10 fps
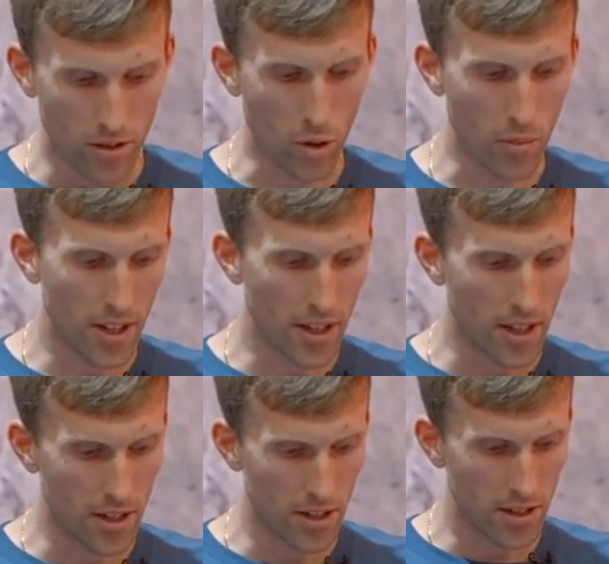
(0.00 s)

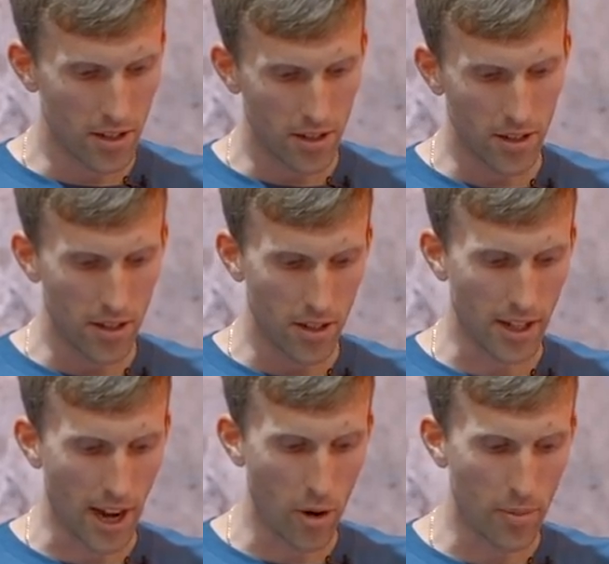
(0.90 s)
Normally in a
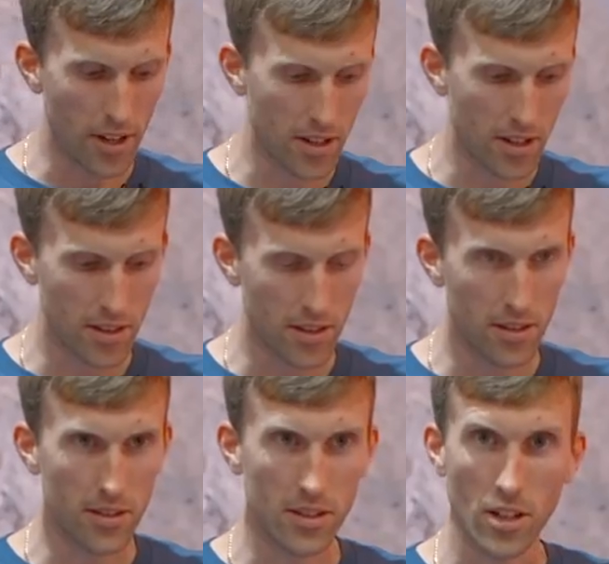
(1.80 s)
carabiner
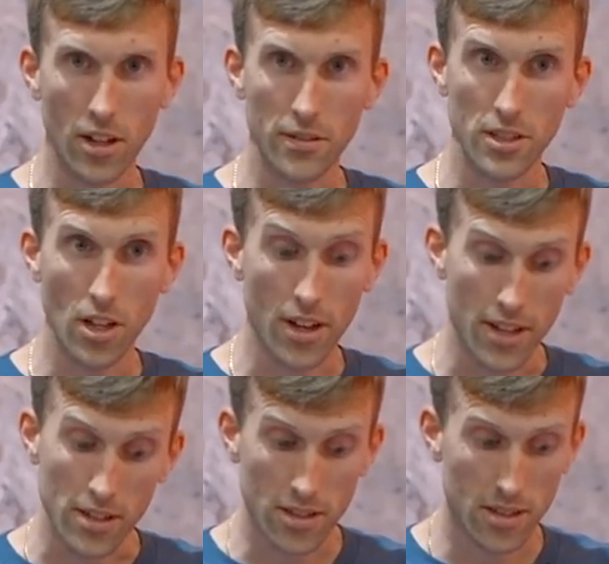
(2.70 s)
this kind of
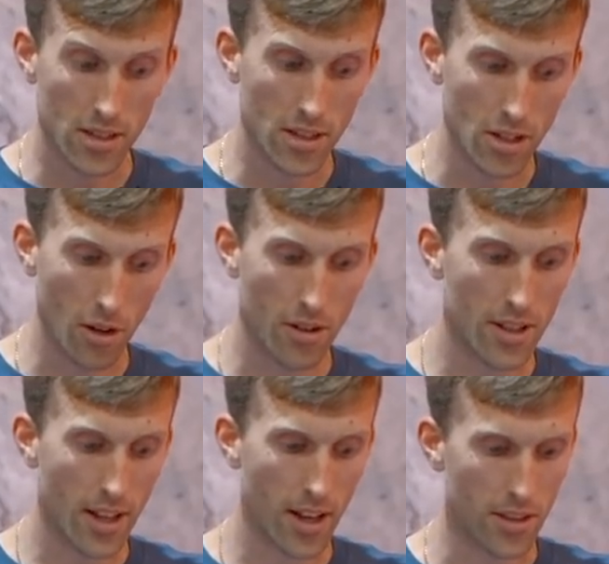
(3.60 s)
size, you
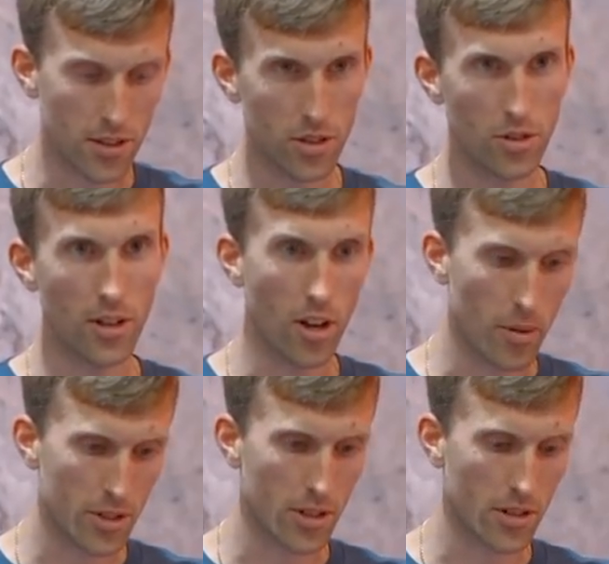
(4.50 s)
only get the screw gate
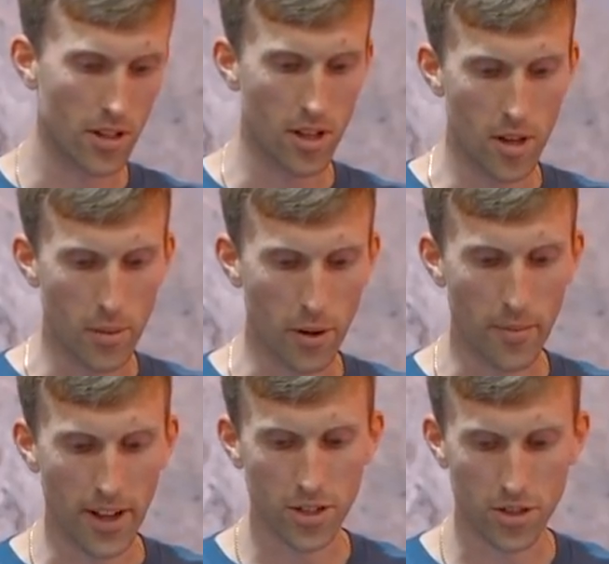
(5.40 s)
option. But we've
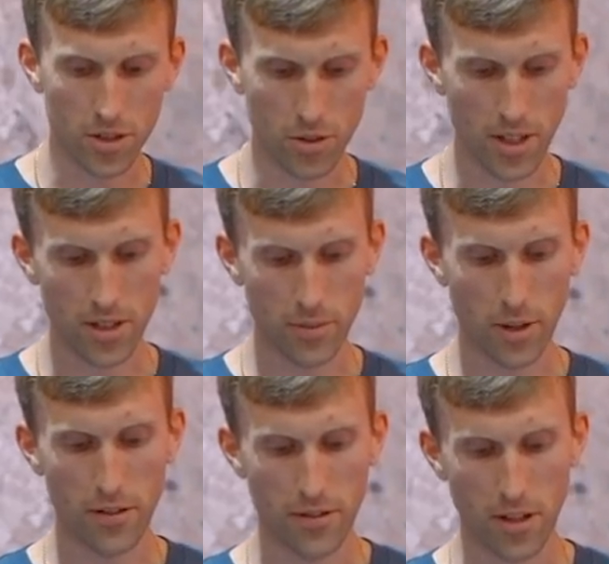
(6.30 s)
managed to squeeze both